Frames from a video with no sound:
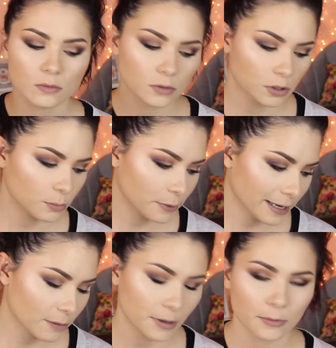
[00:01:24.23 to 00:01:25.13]
you know, break
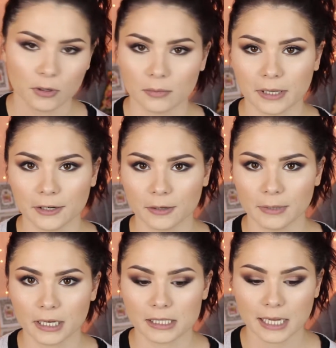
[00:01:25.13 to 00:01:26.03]
out my beauty blender,
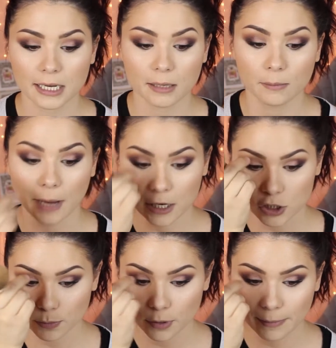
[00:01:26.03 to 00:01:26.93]
because I can
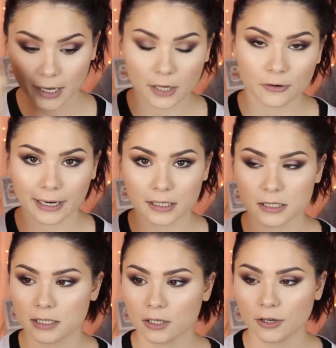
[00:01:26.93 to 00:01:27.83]
actually put my under eye
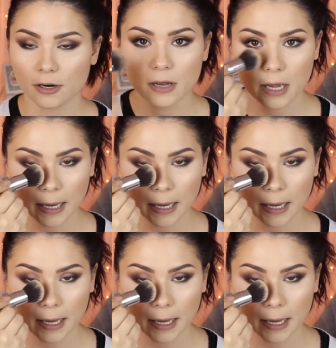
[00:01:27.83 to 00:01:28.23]
concealer